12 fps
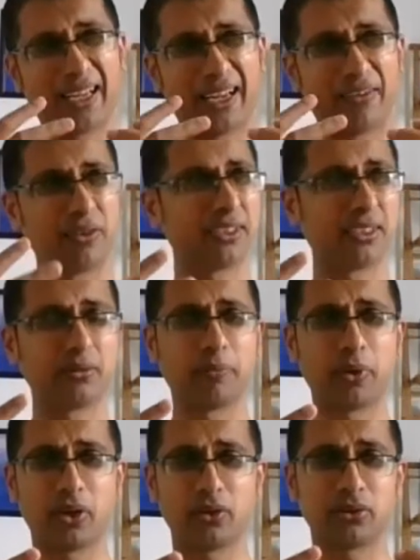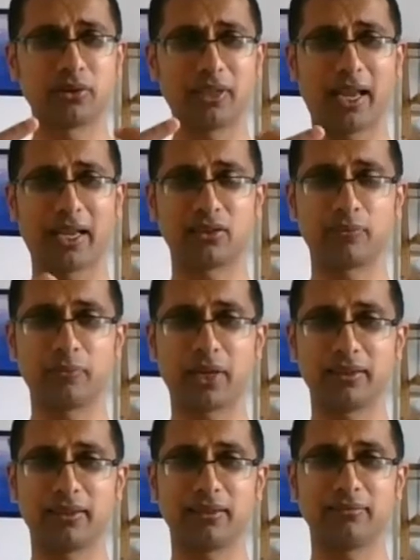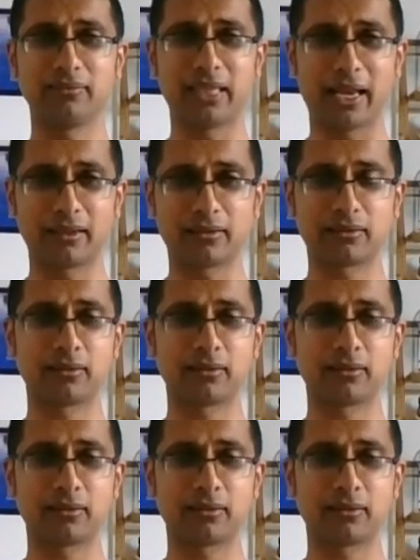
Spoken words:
Every single person ends up getting neck